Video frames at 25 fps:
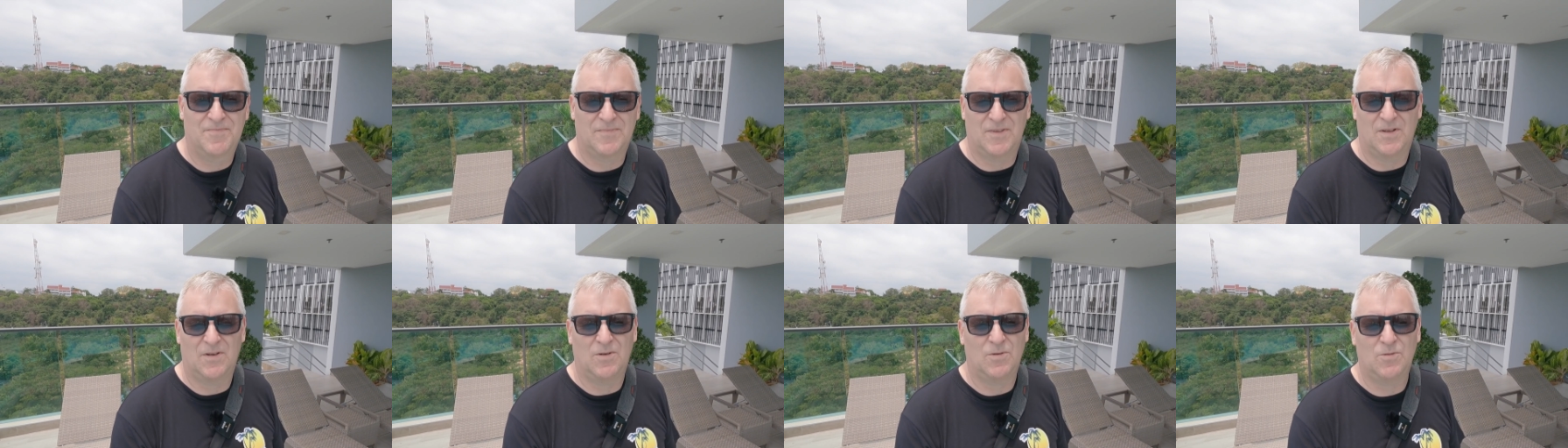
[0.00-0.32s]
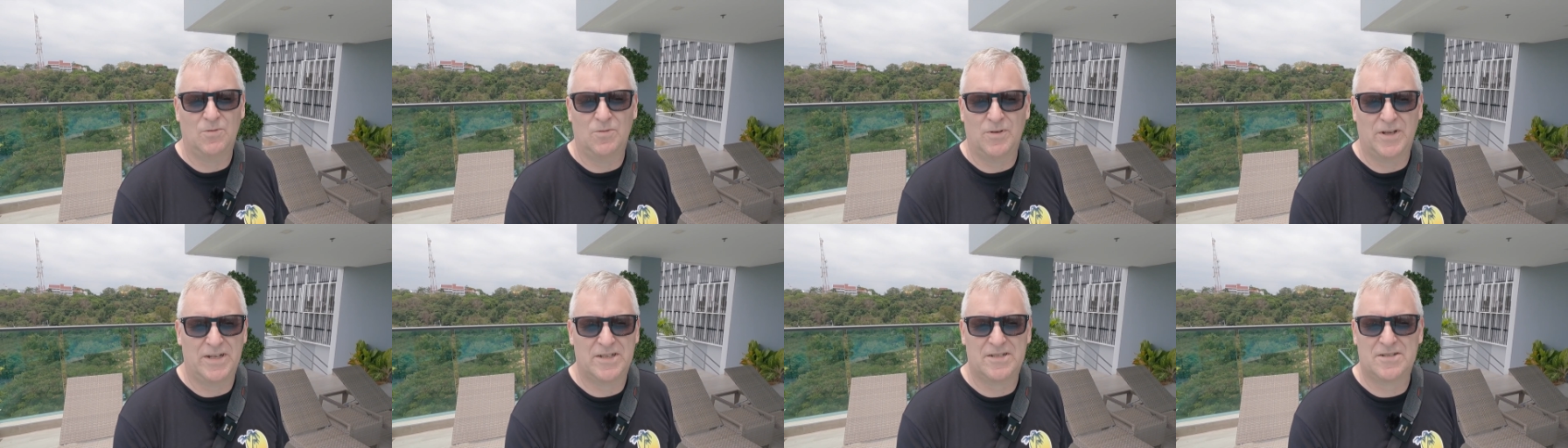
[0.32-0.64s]
No,
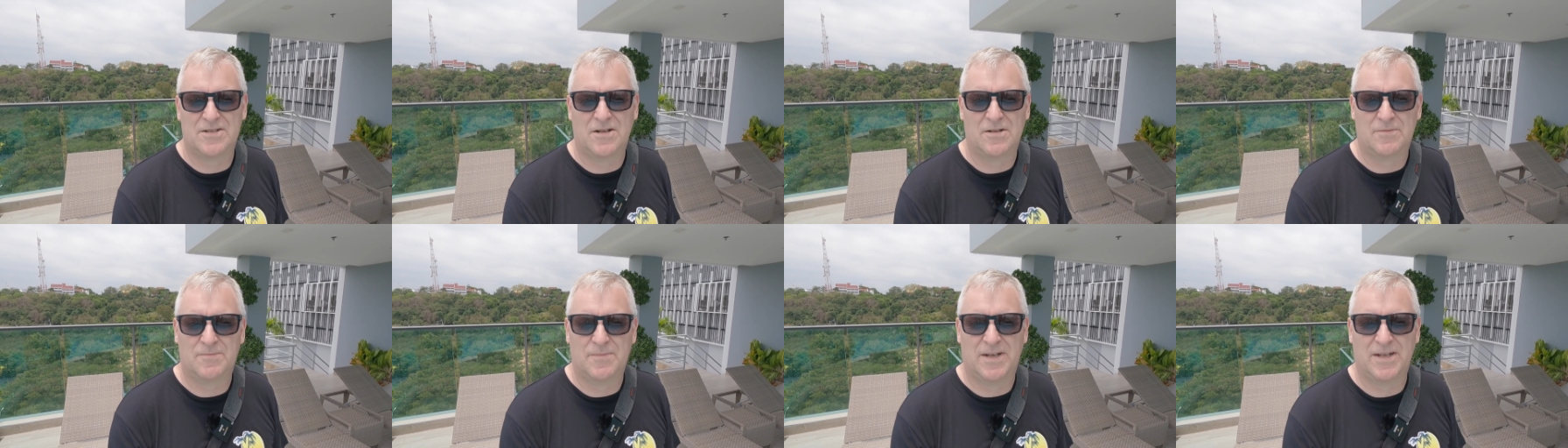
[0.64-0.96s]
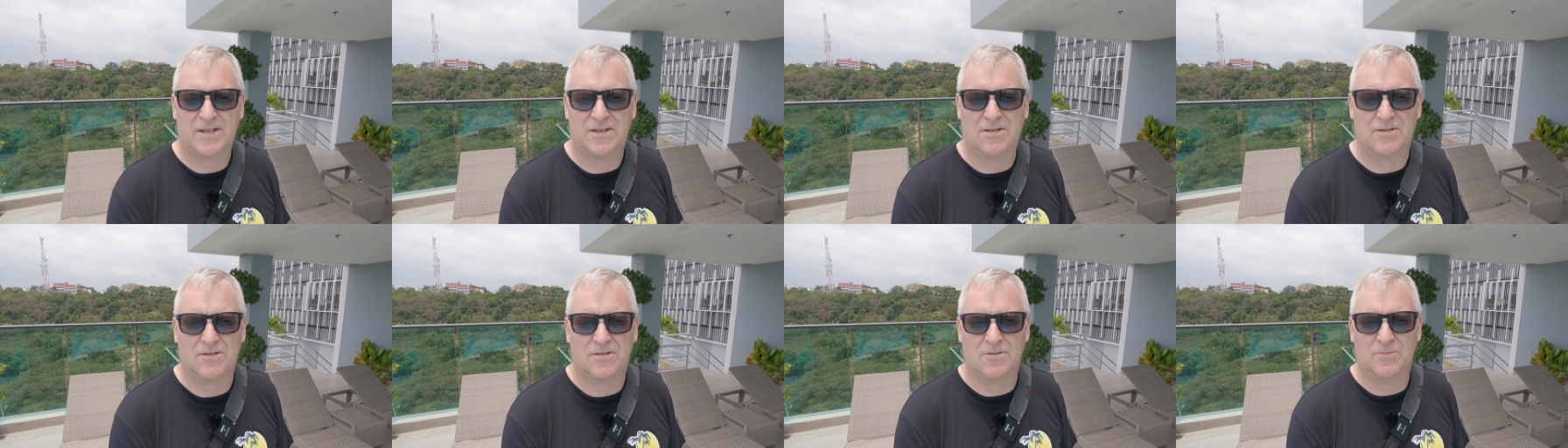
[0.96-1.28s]
it's not
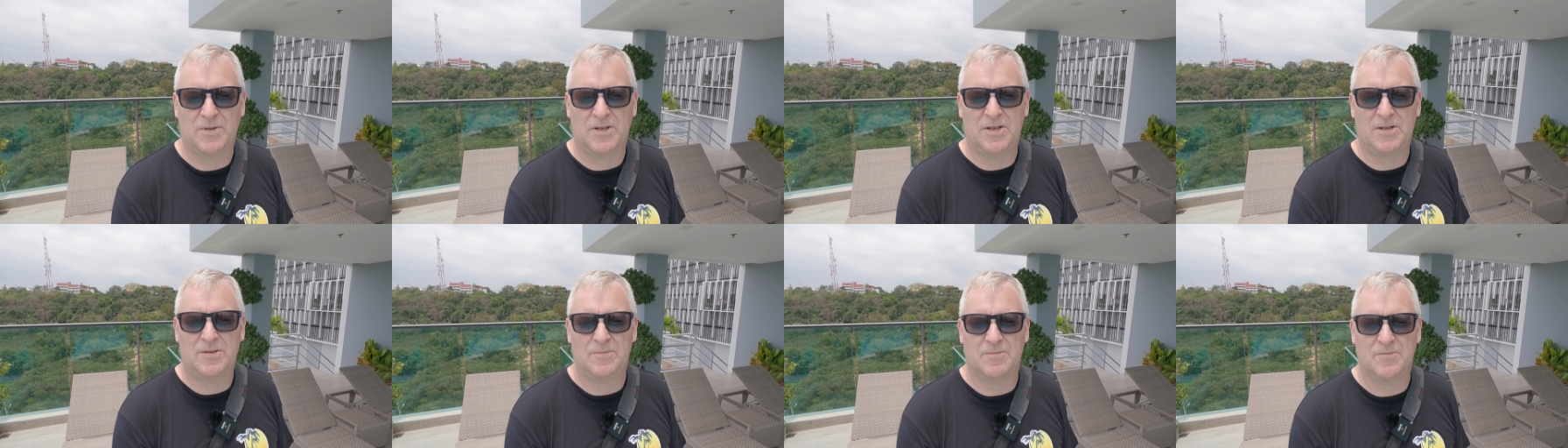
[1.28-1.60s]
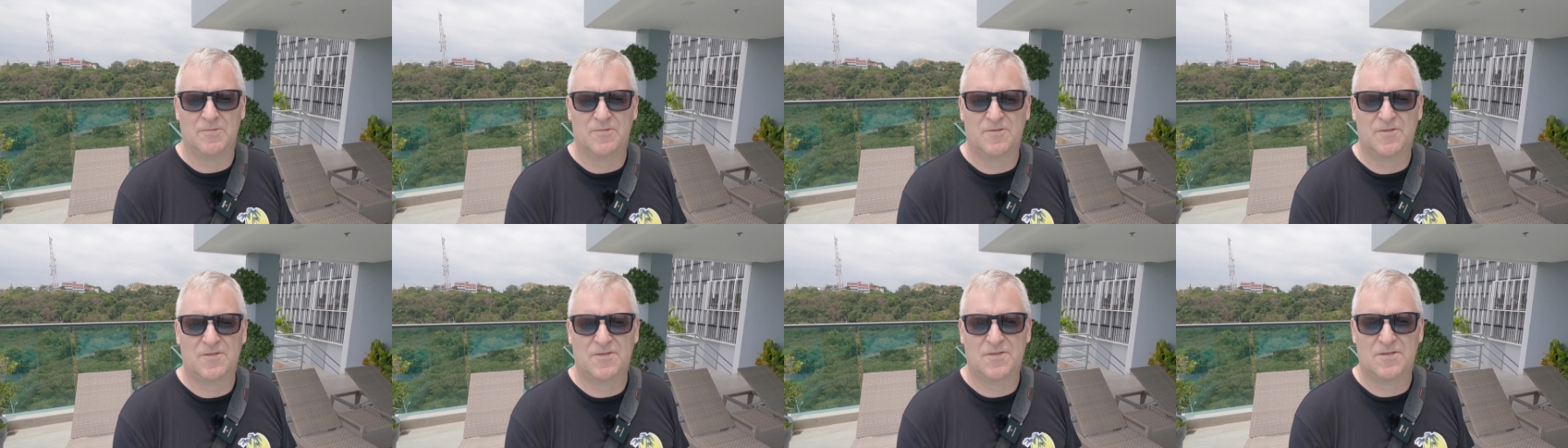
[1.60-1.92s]
my
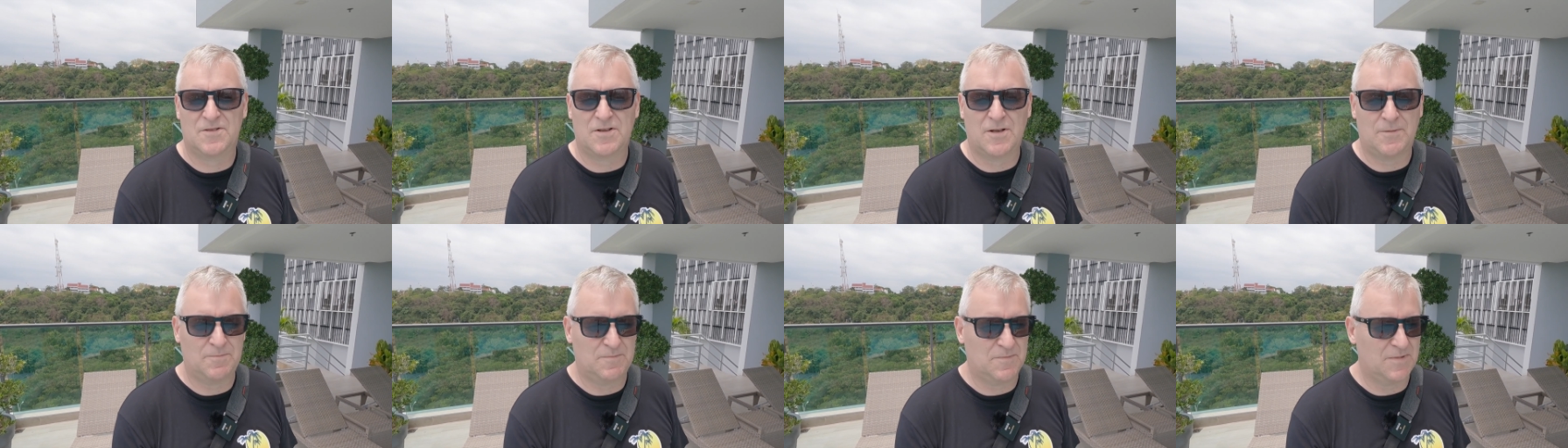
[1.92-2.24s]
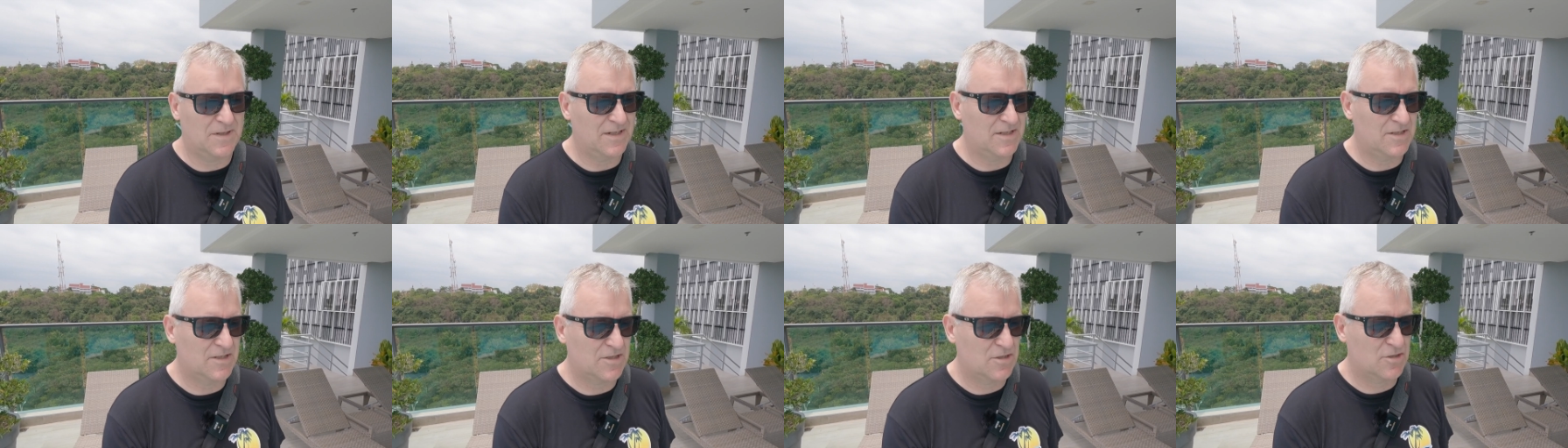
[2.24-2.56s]
condominium. Stop
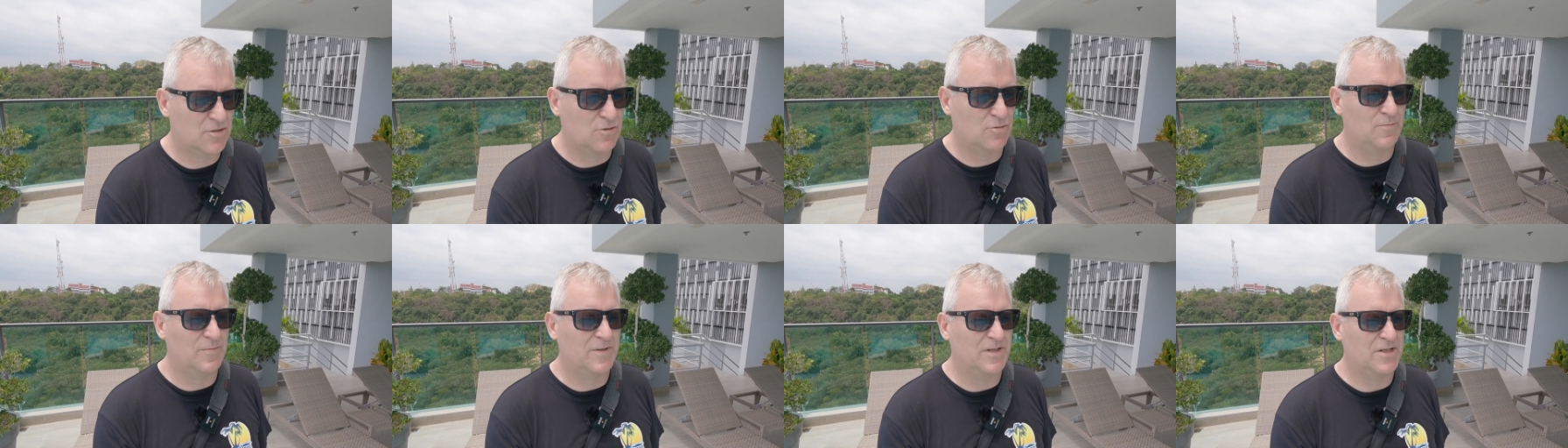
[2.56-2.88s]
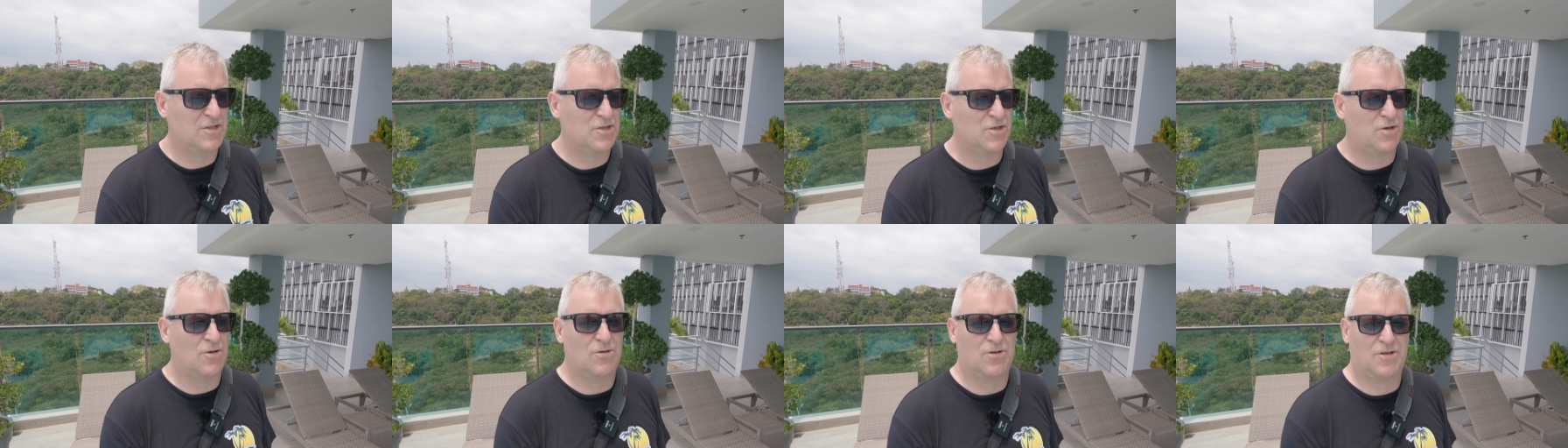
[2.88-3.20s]
that stupid
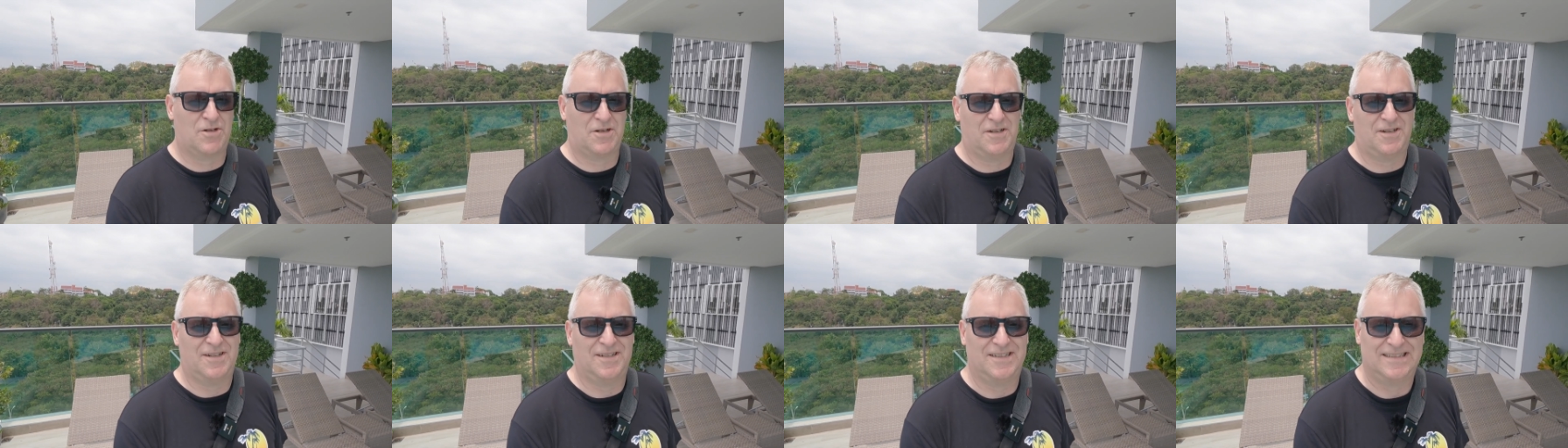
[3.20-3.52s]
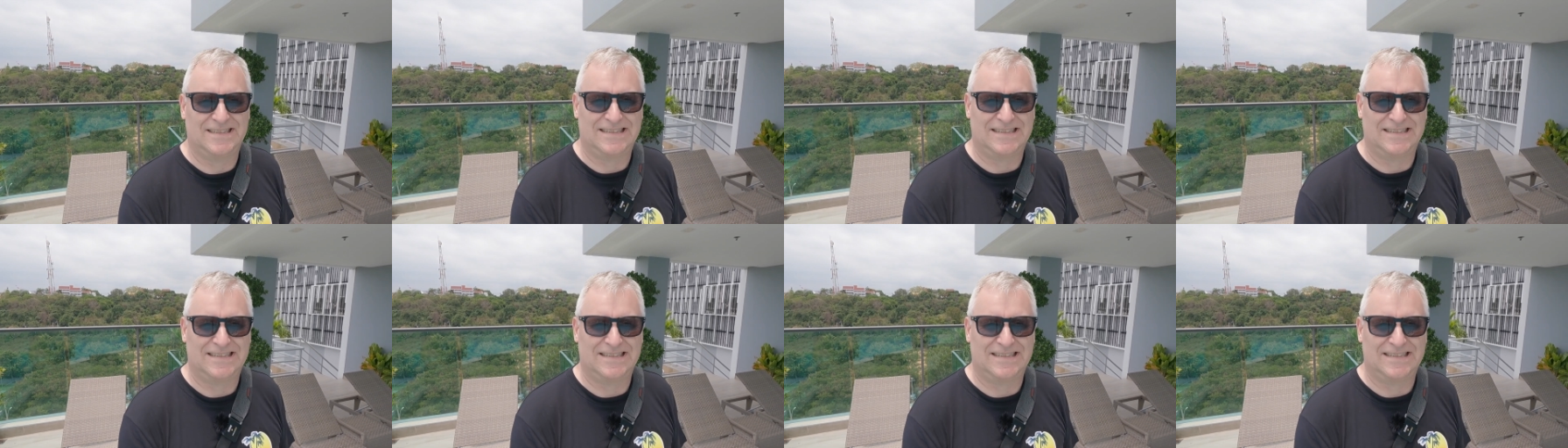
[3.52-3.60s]
talk.